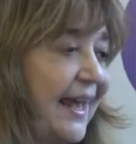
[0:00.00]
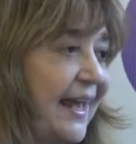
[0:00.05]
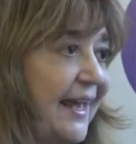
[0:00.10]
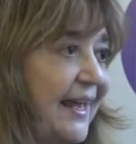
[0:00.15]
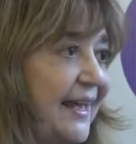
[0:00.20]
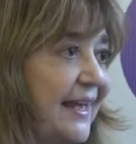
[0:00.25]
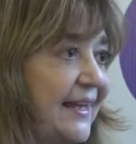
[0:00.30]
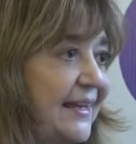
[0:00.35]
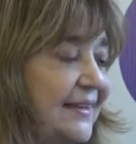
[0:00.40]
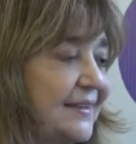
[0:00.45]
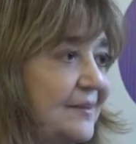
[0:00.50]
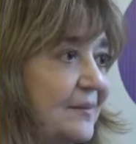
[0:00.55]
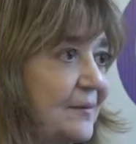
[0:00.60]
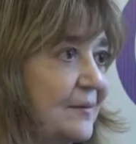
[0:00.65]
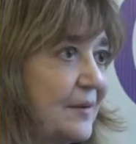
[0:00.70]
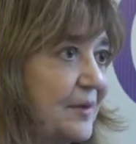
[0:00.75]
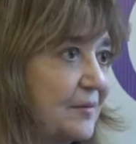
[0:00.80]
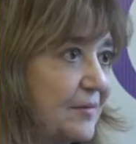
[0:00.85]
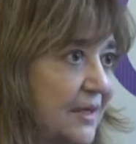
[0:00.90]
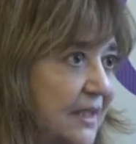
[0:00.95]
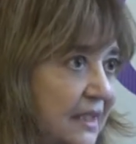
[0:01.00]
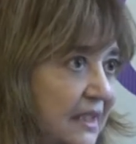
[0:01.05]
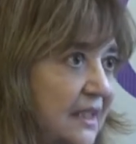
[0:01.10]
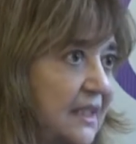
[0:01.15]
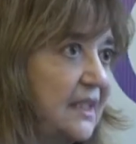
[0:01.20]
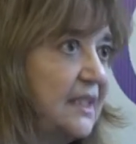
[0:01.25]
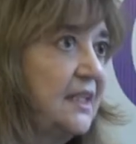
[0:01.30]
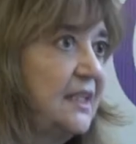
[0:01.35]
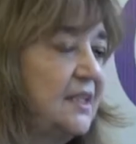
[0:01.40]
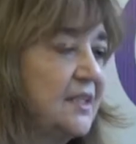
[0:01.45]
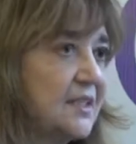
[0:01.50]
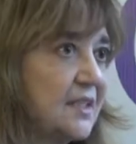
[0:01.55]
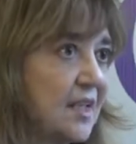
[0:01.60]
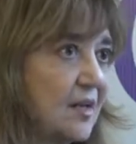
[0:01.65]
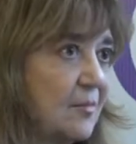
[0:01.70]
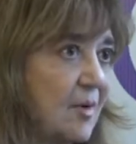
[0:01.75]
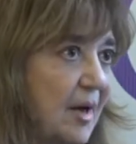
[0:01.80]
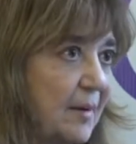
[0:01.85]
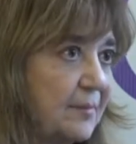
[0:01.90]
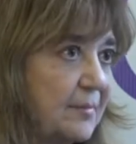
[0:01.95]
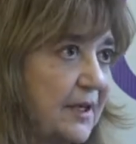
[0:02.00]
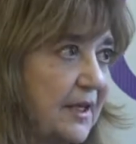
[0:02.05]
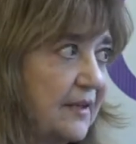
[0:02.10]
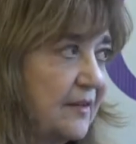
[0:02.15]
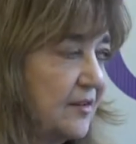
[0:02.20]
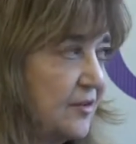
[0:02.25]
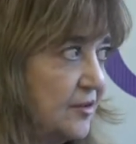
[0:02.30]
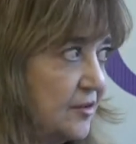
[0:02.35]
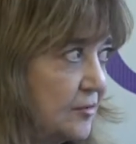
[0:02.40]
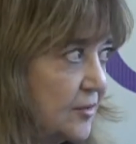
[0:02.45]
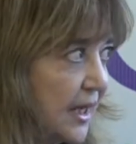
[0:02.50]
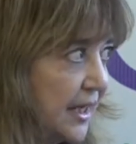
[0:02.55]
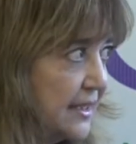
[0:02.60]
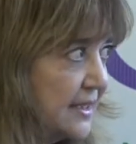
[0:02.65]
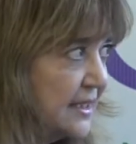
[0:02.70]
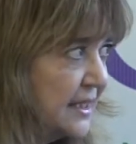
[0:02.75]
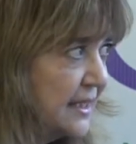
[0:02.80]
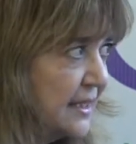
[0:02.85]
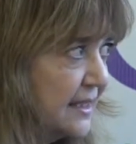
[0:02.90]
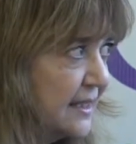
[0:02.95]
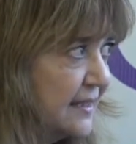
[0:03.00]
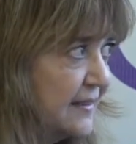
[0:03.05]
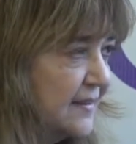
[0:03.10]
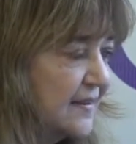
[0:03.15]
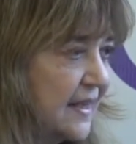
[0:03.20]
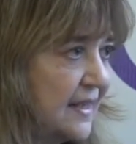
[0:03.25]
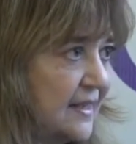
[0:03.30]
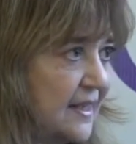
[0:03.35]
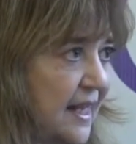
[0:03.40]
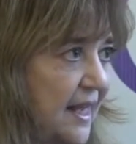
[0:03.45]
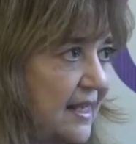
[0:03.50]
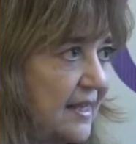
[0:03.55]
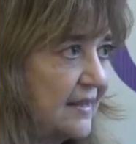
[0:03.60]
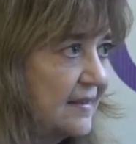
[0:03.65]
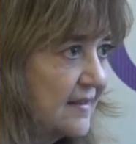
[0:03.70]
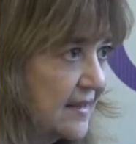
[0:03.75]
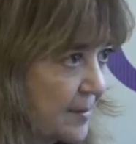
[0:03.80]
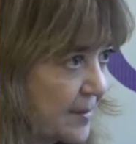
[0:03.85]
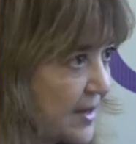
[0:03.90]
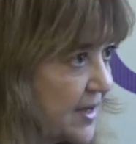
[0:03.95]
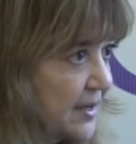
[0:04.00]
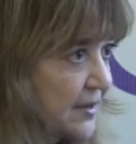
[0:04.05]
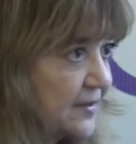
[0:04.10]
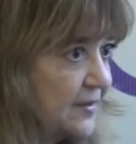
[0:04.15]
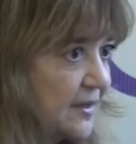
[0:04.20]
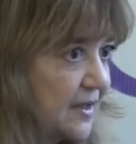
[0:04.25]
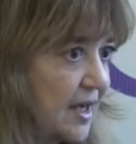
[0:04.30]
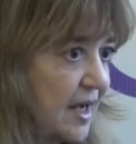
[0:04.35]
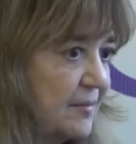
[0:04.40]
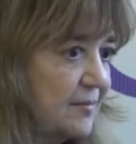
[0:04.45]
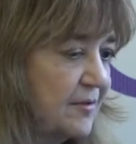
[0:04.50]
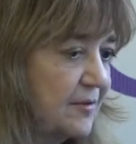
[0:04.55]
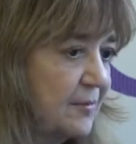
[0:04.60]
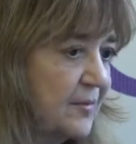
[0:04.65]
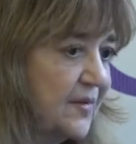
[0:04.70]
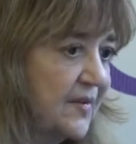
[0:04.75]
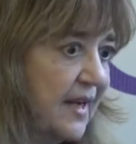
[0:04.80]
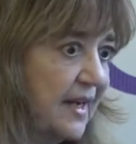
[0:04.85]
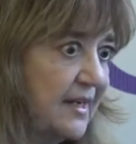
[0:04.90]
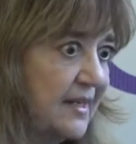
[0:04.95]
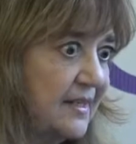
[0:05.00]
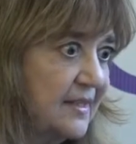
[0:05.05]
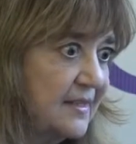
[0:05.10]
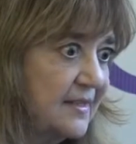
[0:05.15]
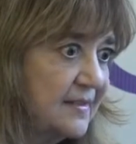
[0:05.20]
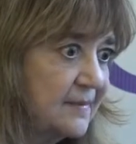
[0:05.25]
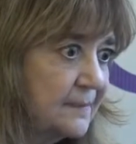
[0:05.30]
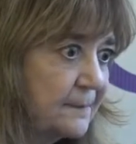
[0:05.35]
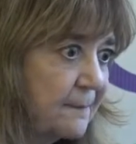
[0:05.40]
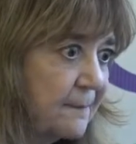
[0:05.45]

And we really need to come up with new ideas, and, and some of those will come from science.